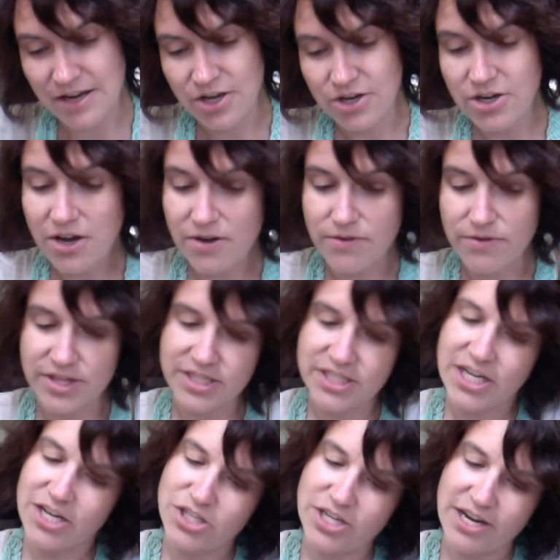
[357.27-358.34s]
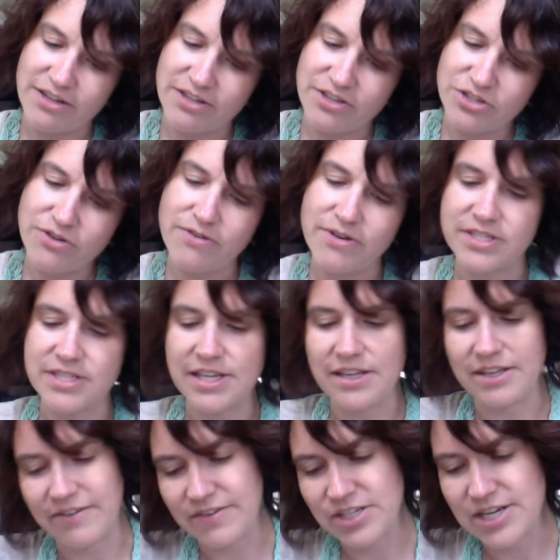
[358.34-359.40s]
"No, the dead child is yours, and the
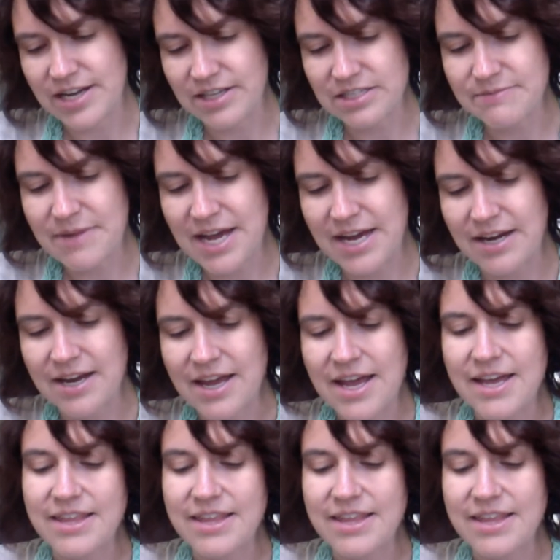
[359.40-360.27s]
living child is mine."